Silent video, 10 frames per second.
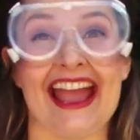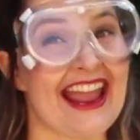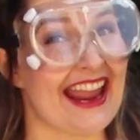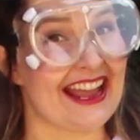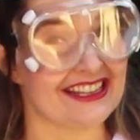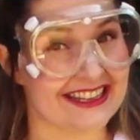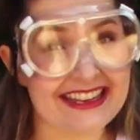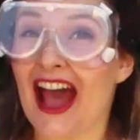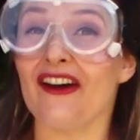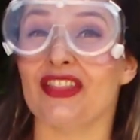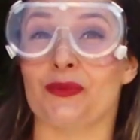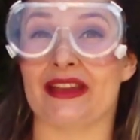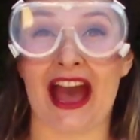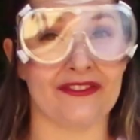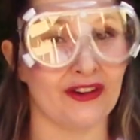And now that we
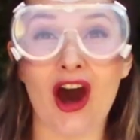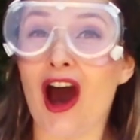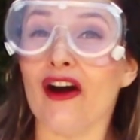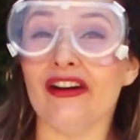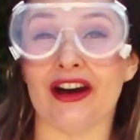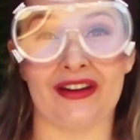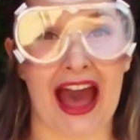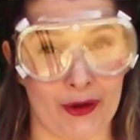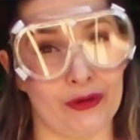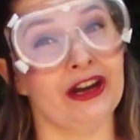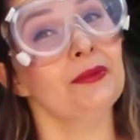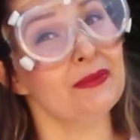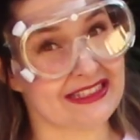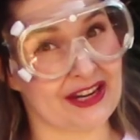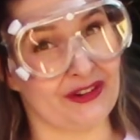have all of our
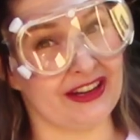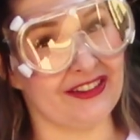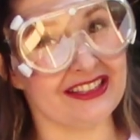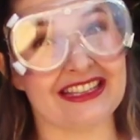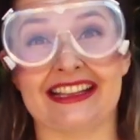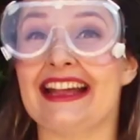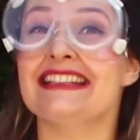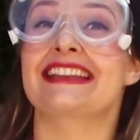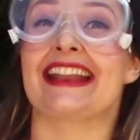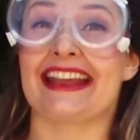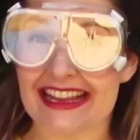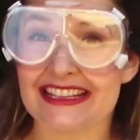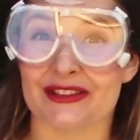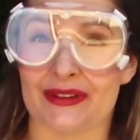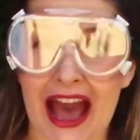materials, let's get
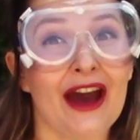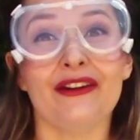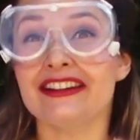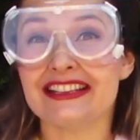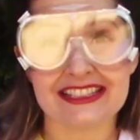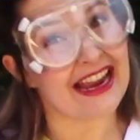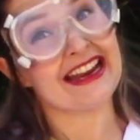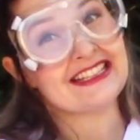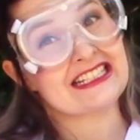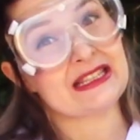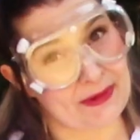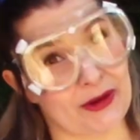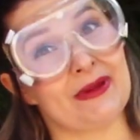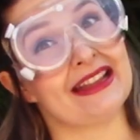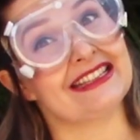into our science
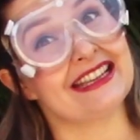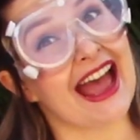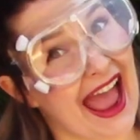experiment.